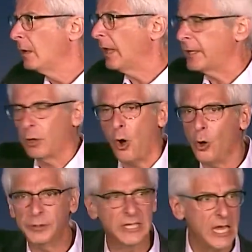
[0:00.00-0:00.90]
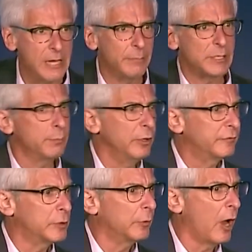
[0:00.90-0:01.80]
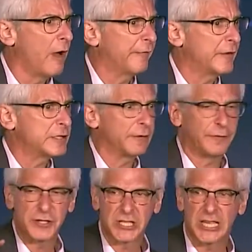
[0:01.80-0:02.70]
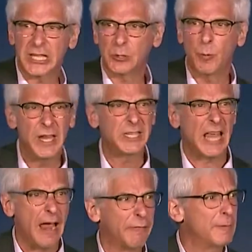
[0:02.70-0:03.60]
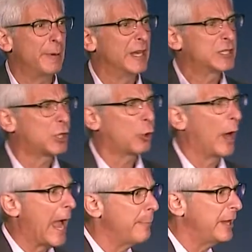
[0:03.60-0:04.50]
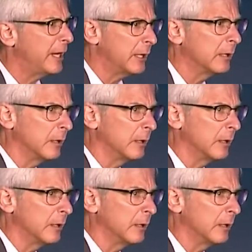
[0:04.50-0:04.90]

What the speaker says: like your whole team has moved to an office, and for 6 weeks everybody's crabby